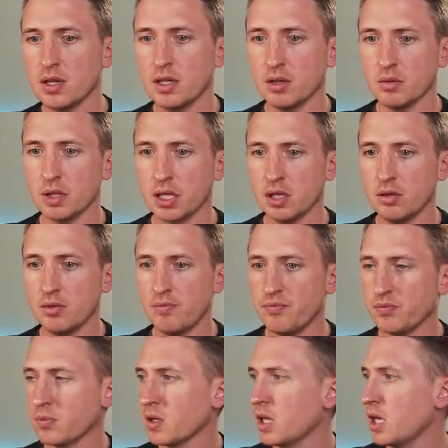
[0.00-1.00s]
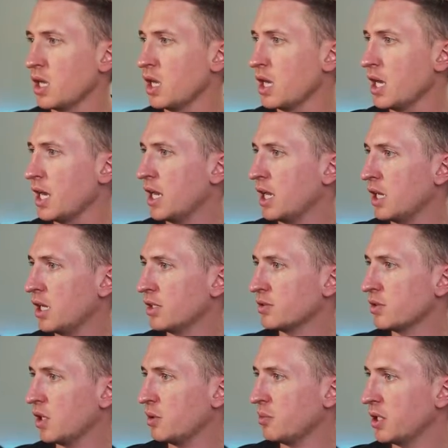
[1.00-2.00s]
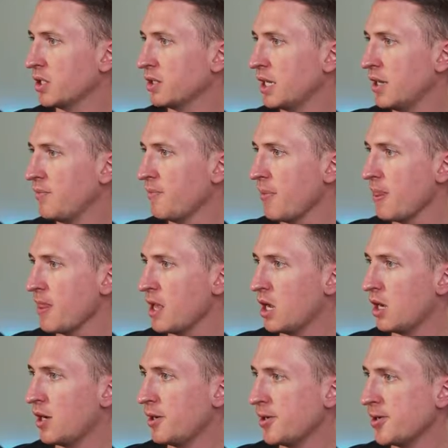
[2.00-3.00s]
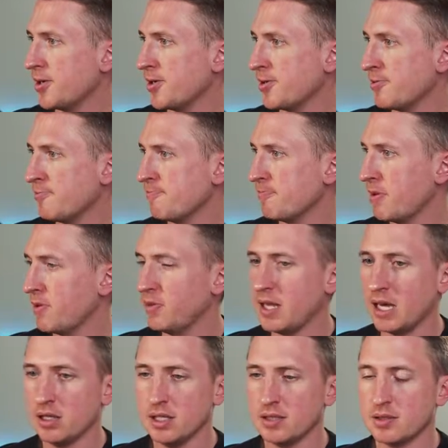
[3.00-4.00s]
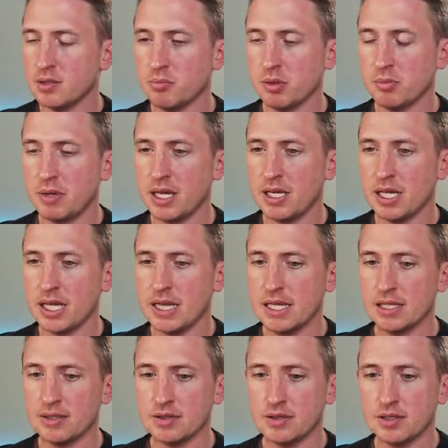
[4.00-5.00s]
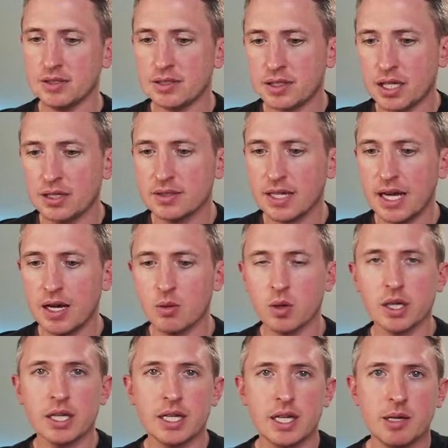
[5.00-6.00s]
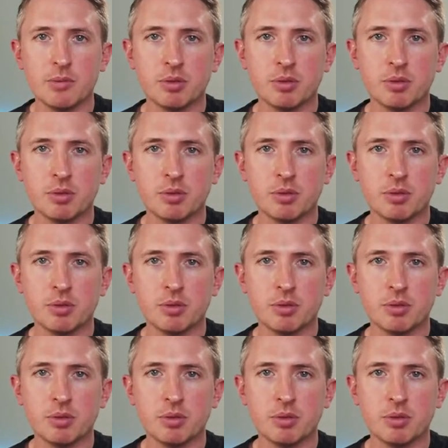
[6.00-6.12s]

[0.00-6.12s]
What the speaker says: There we go. Sorry about that. Now let's discuss how we're going